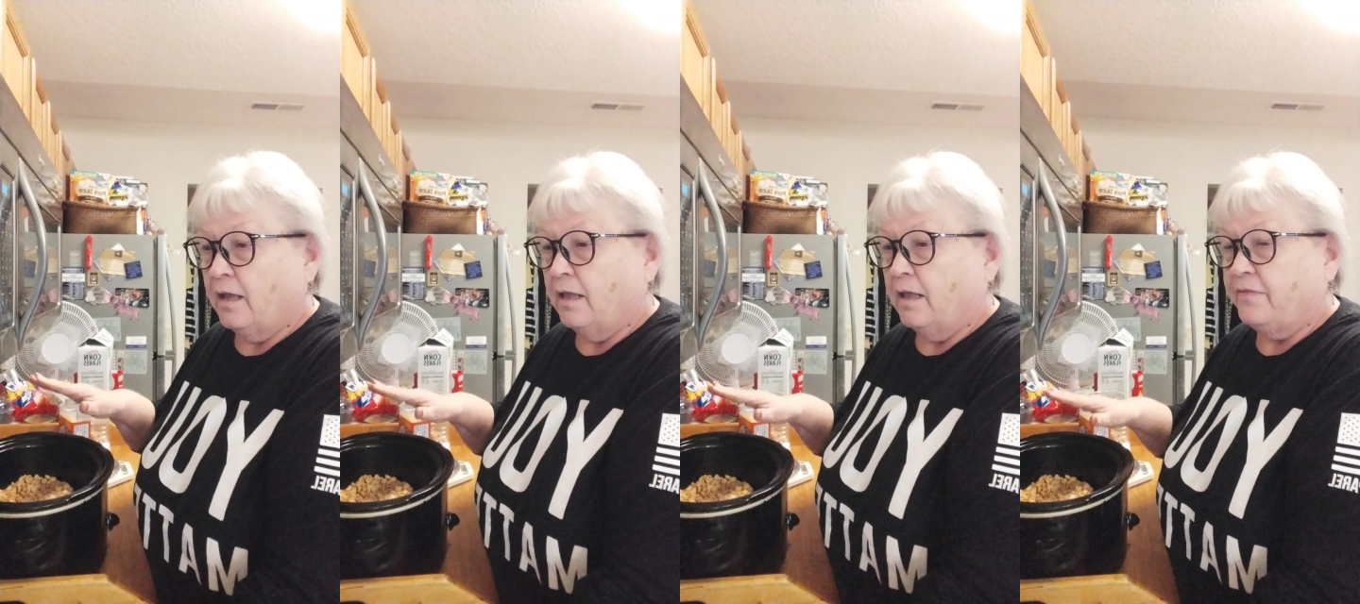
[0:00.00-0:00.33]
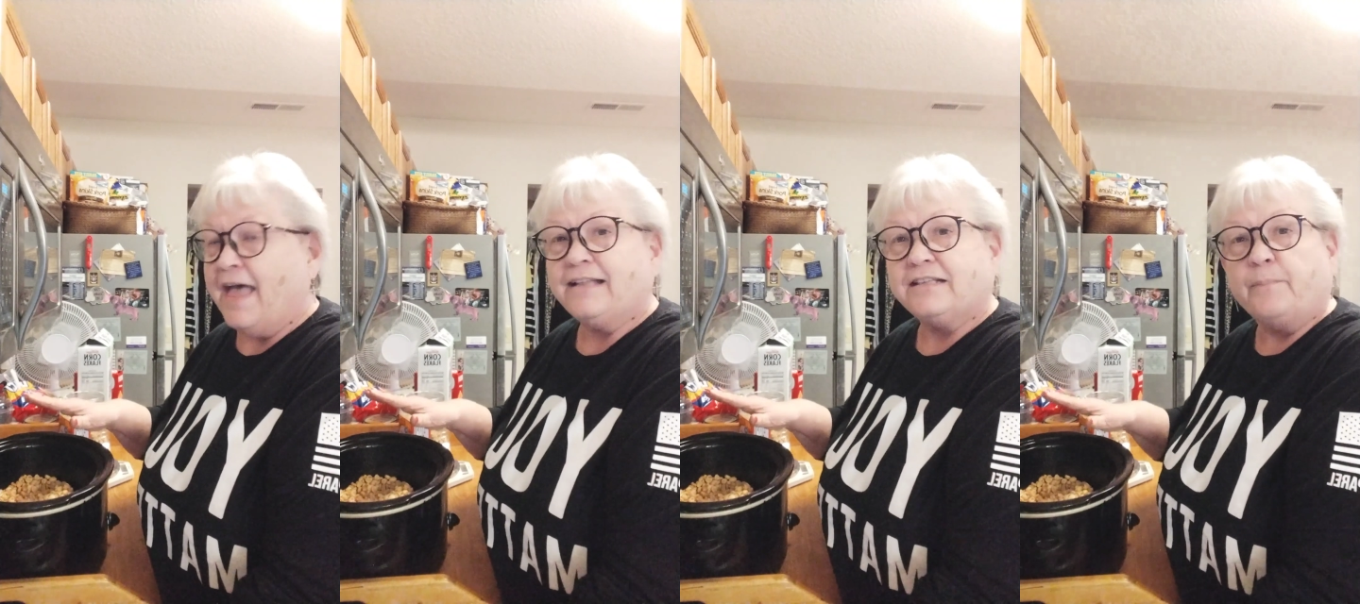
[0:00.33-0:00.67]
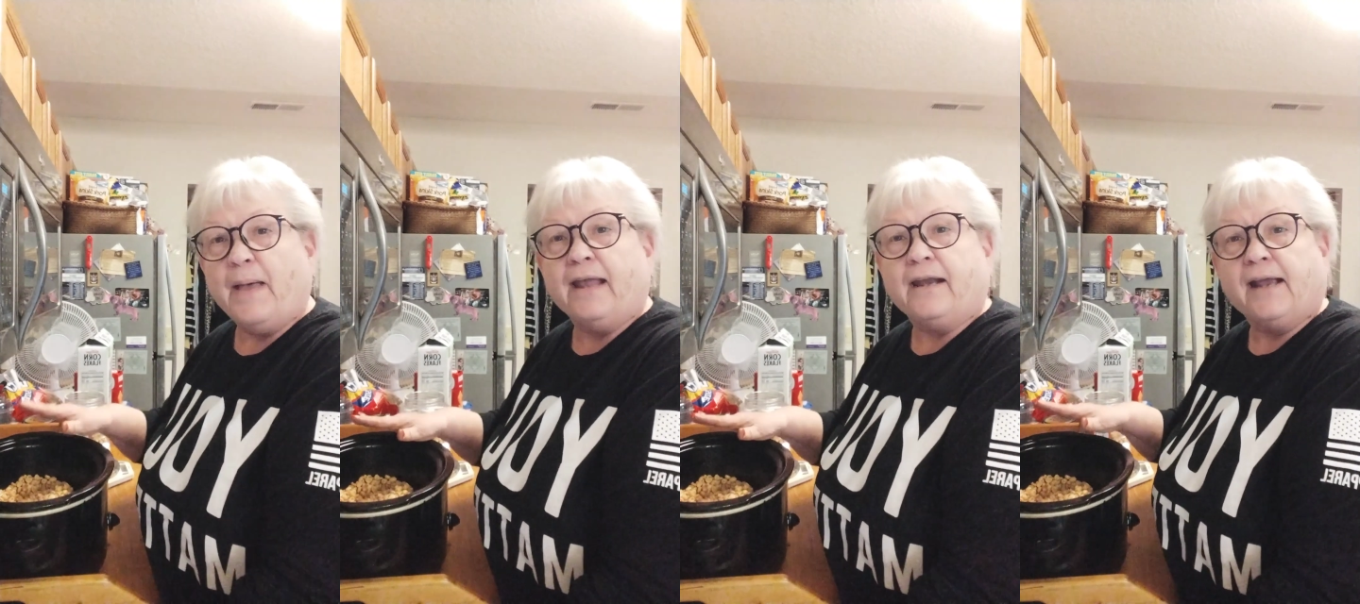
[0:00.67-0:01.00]
That's
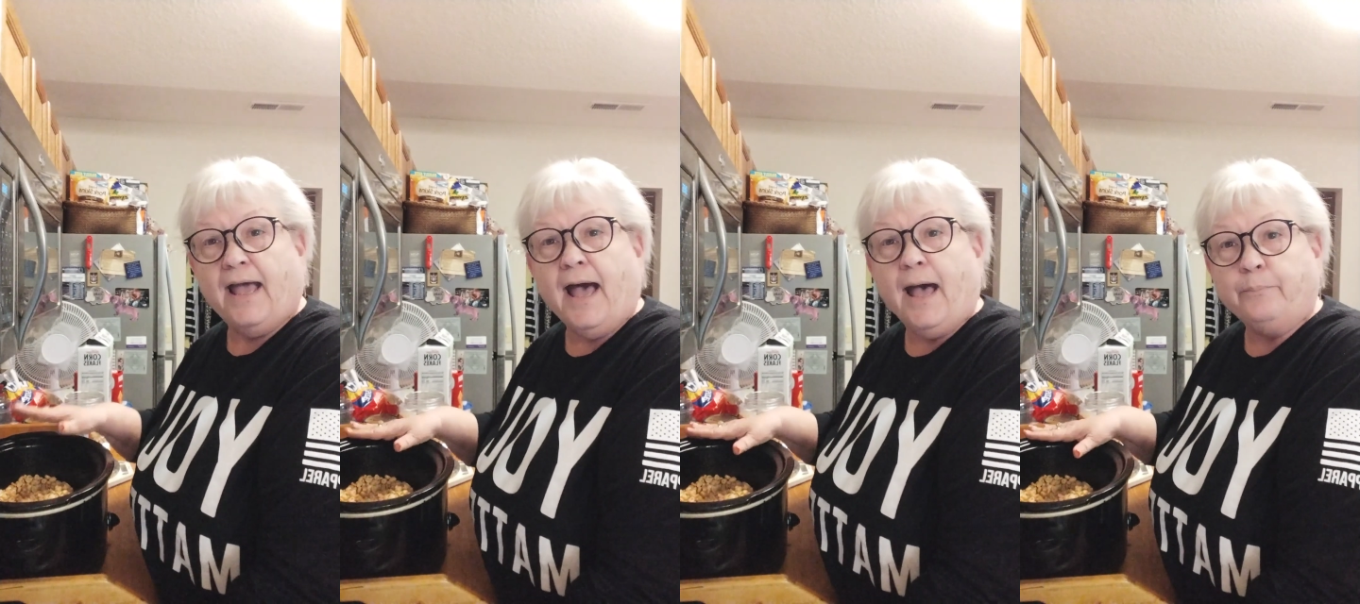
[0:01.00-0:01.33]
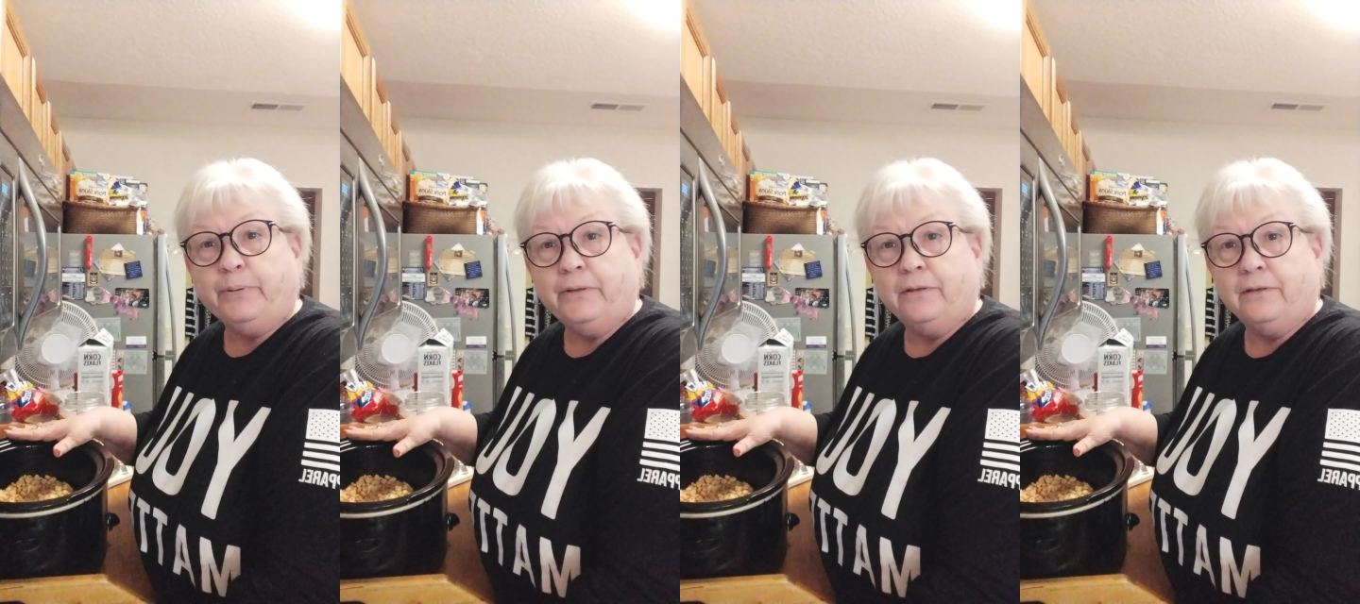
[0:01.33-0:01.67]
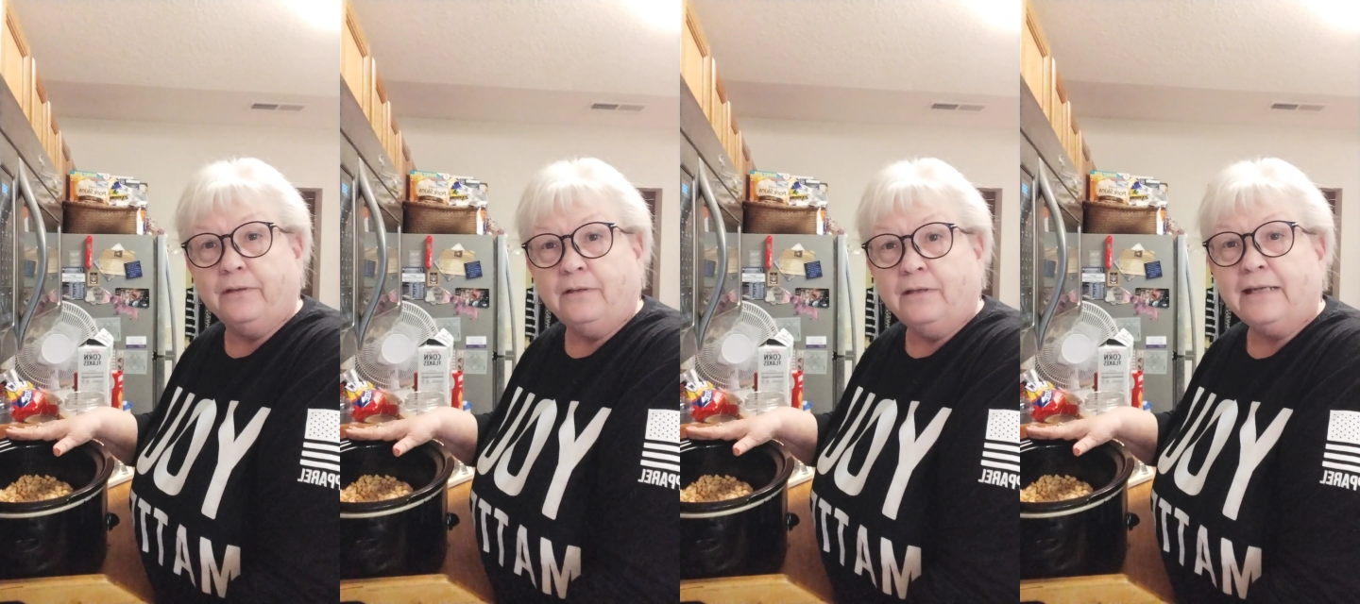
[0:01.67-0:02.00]
about a cup
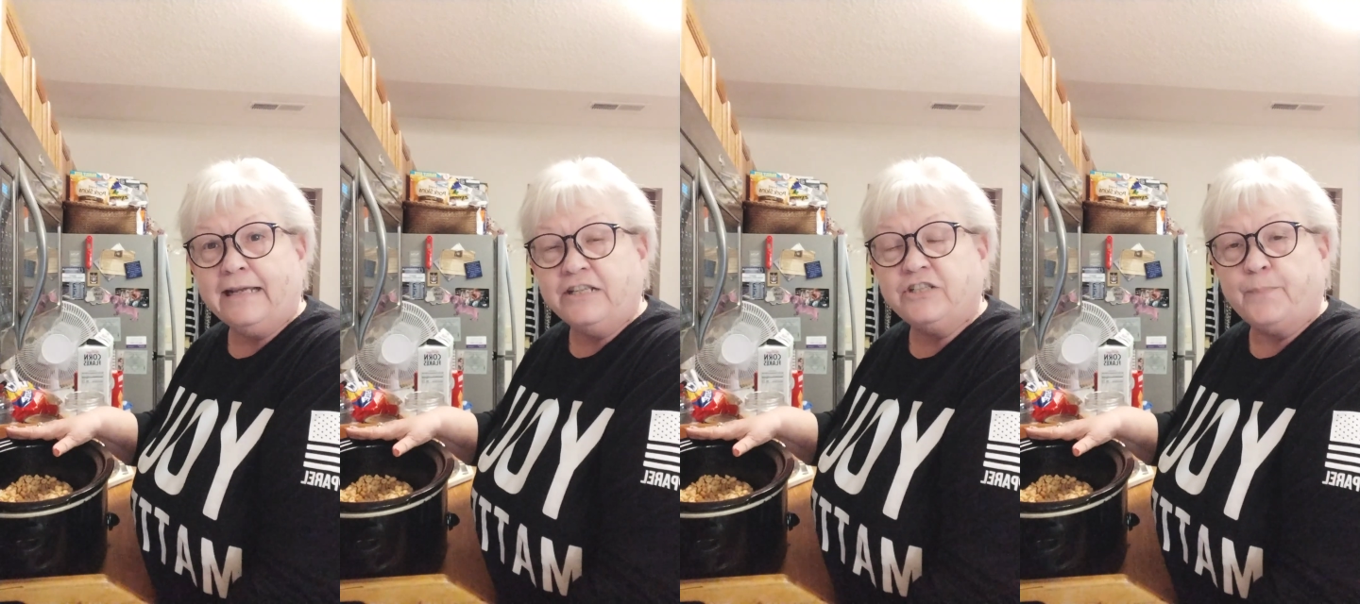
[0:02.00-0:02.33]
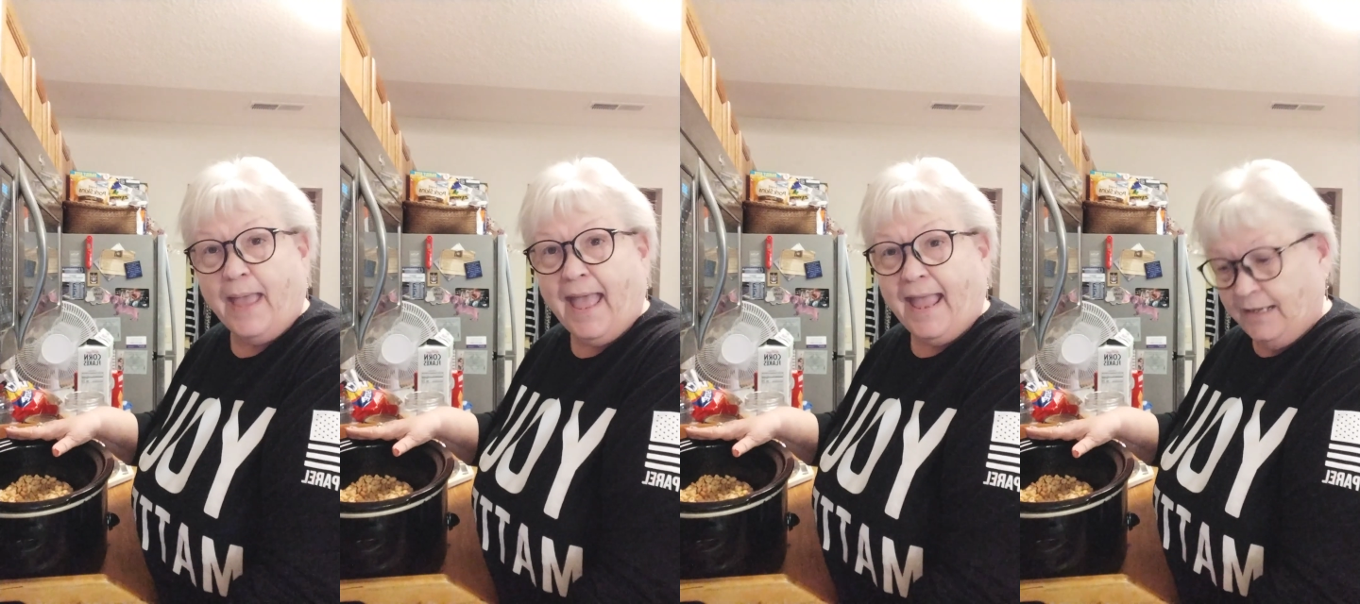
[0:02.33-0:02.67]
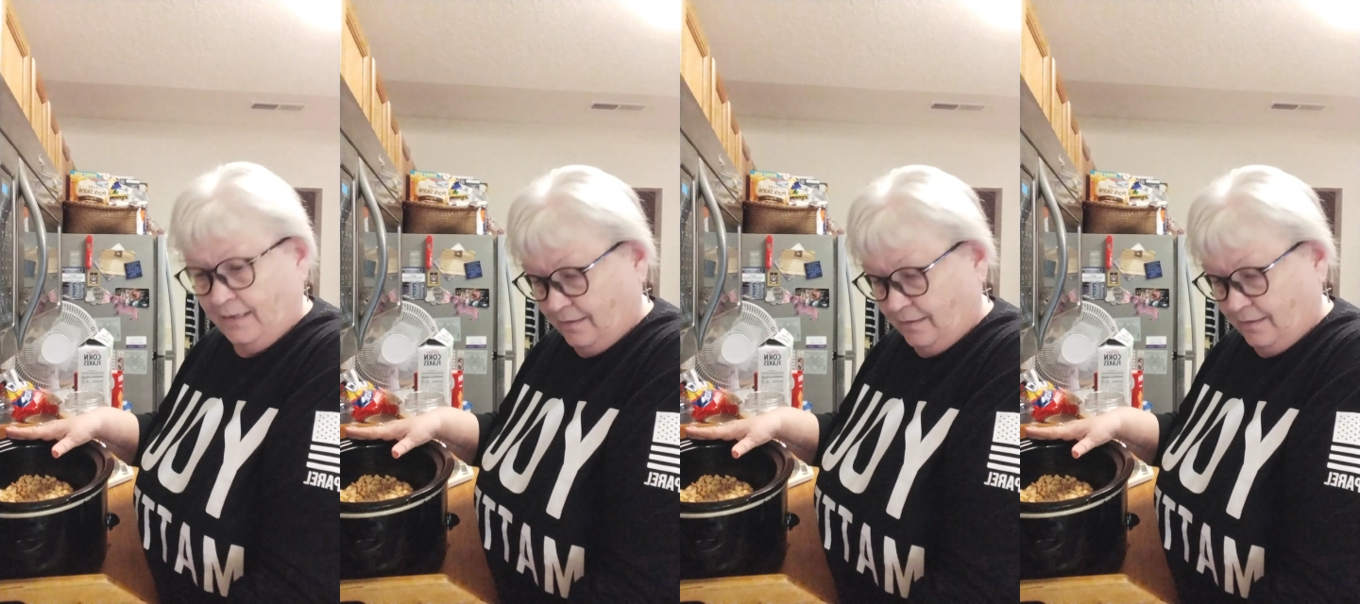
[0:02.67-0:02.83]
each bag.